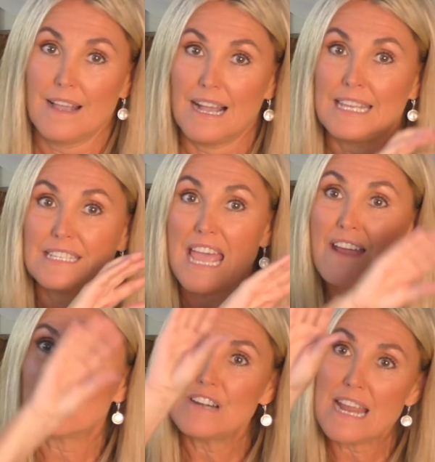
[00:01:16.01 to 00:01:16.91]
and
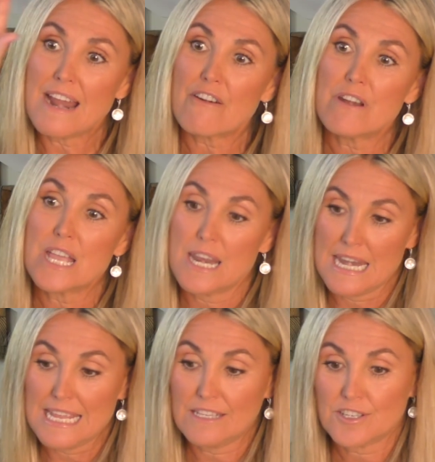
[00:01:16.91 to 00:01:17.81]
every area
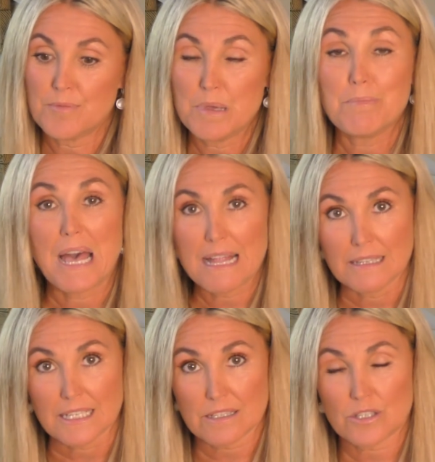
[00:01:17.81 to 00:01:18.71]
needs to be
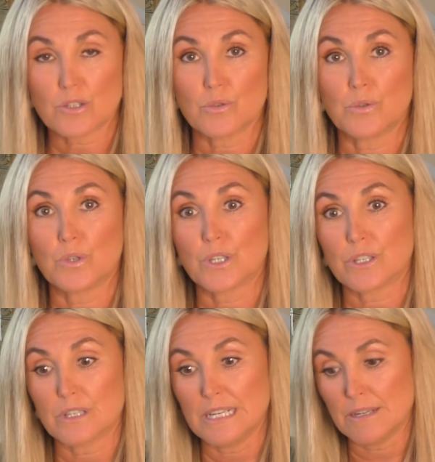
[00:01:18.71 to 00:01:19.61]
balanced,
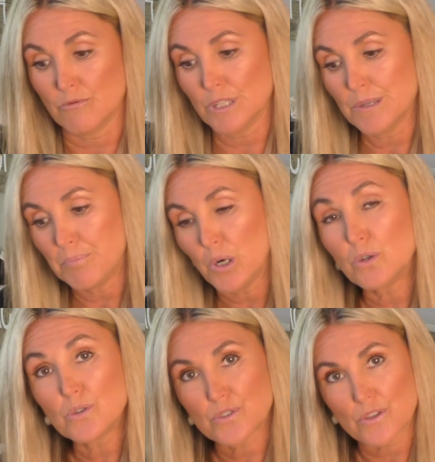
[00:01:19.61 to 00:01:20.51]
or it really
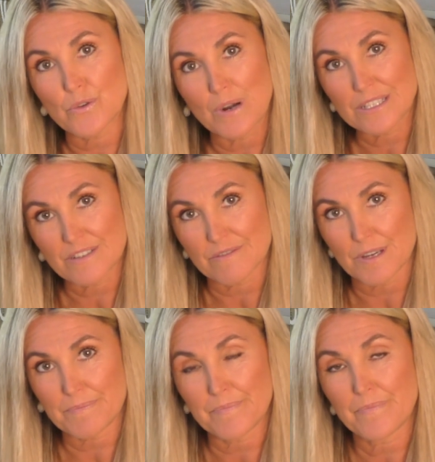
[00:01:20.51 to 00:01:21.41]
pulls on the rest of
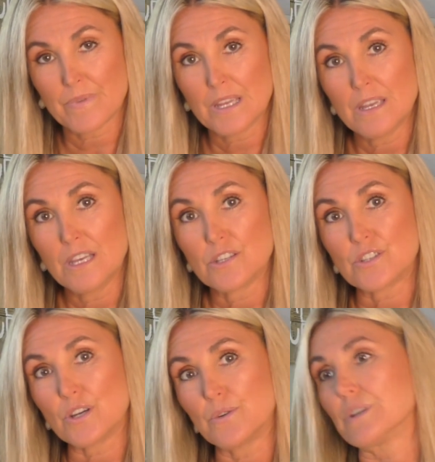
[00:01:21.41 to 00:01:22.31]
them.
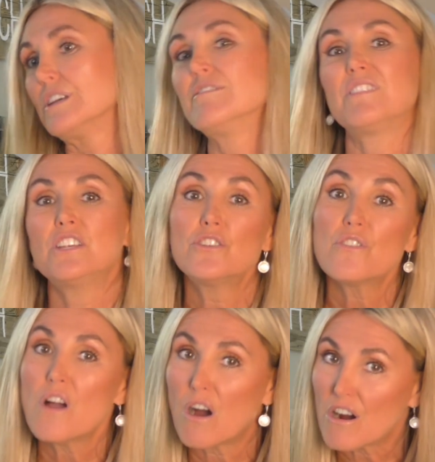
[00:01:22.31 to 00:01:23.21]
So if in
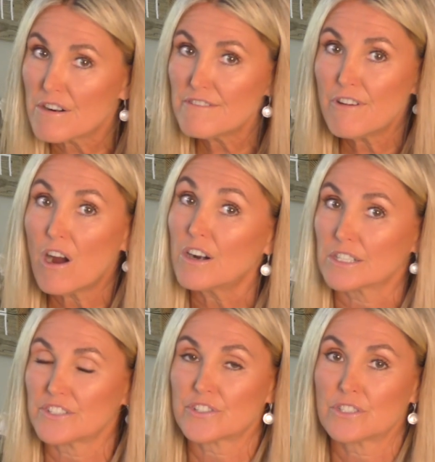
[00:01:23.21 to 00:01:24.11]
your heart of
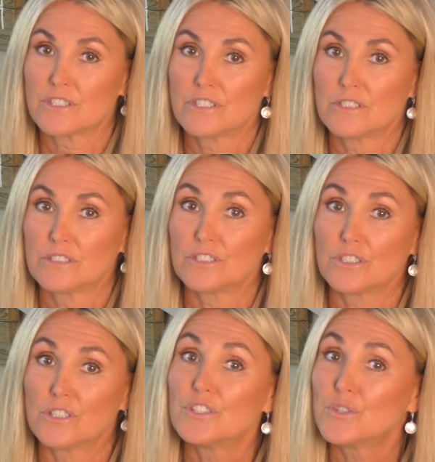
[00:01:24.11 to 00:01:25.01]
hearts
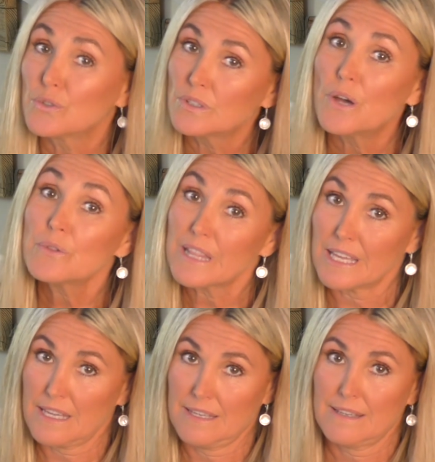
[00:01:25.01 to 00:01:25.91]
you're
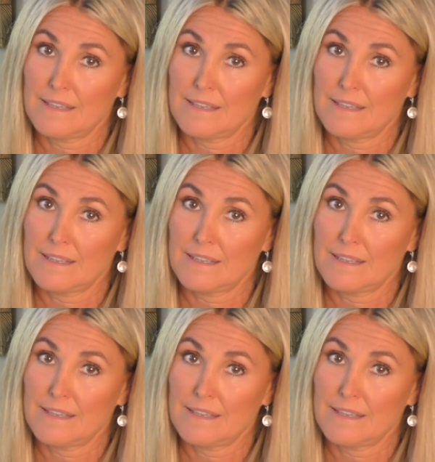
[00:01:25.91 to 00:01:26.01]
lonely,